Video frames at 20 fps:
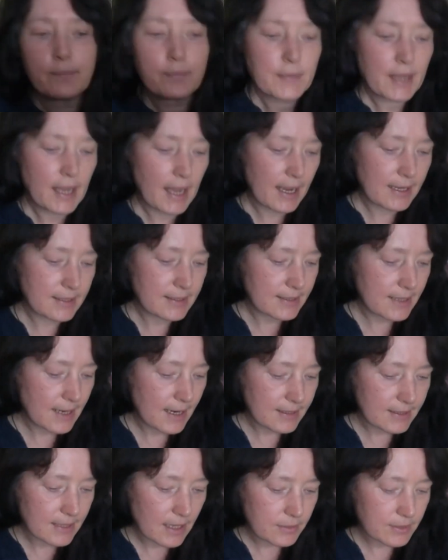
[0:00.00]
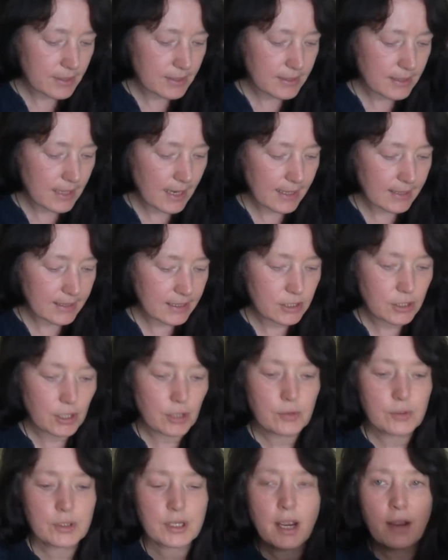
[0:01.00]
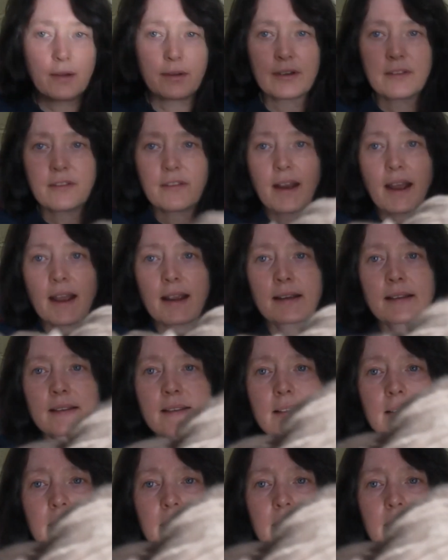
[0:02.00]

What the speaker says: It has turned out a slightly two-tone effect,